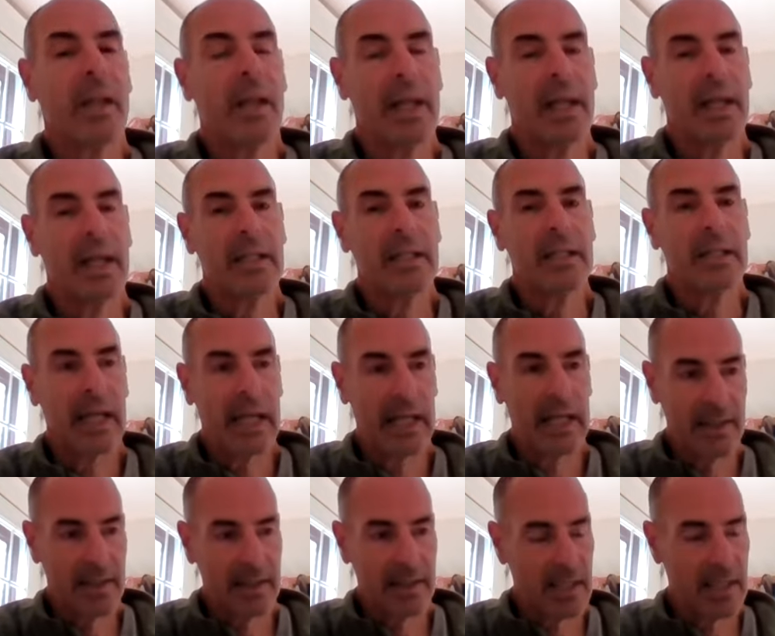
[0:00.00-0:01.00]
and
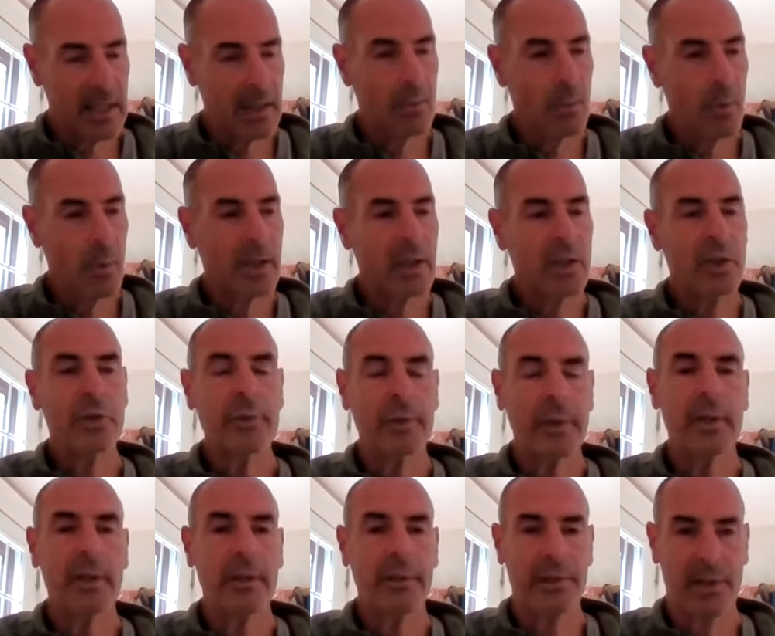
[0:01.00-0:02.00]
see what it
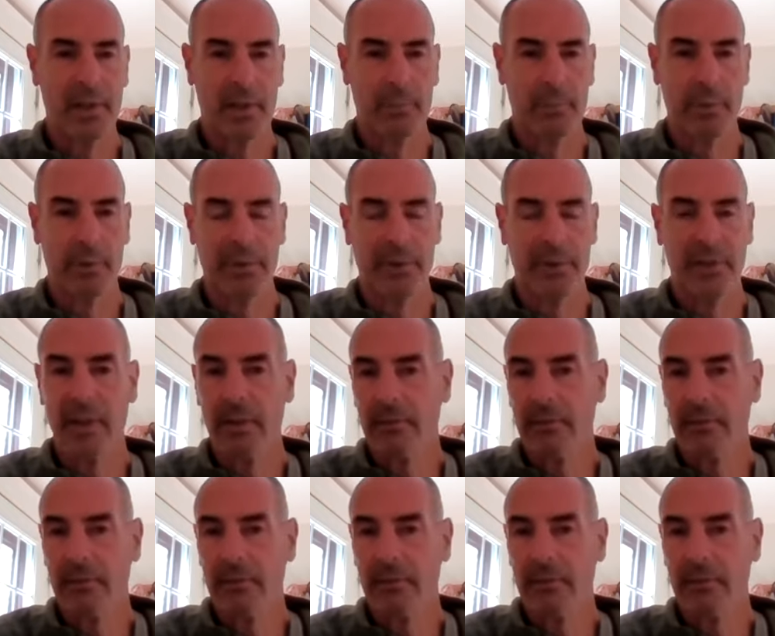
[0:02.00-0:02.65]
triggers in the person.